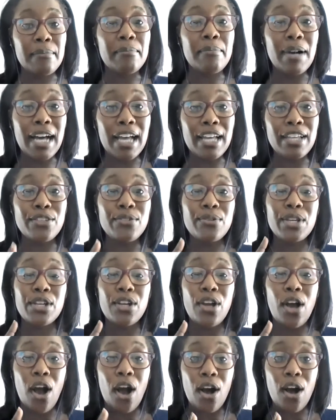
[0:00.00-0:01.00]
But you can
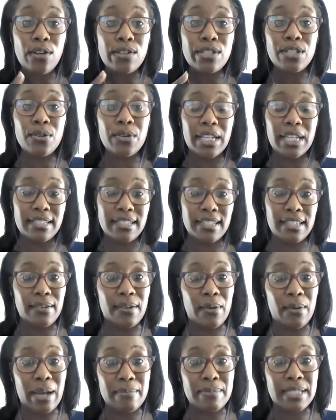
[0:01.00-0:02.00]
also get to the
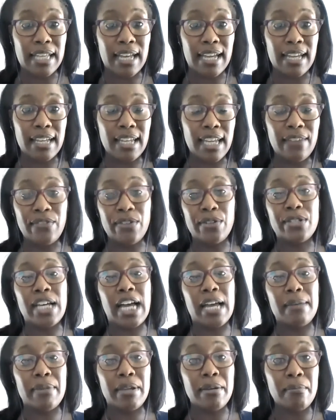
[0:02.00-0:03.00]
website if you
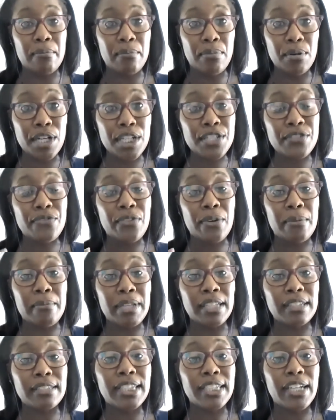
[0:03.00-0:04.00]
type in
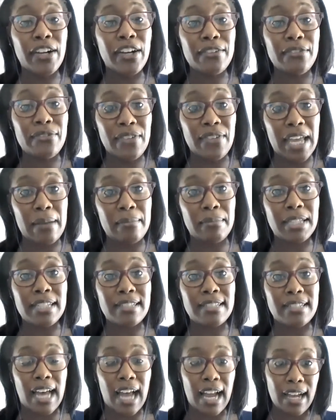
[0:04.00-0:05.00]

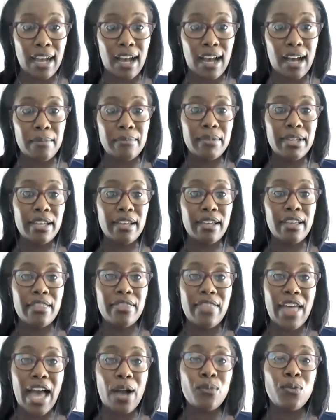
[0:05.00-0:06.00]
booksformilitaryfamilies.com.
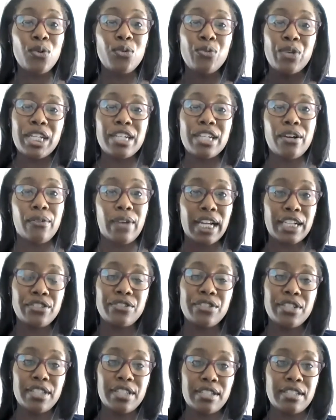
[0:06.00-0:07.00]
That will redirect
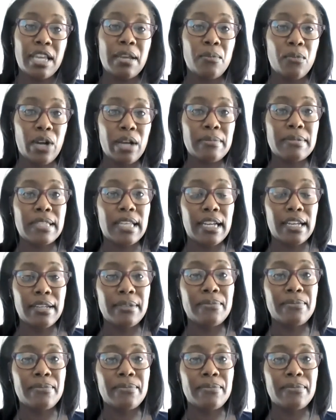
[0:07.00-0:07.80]
you to the same website.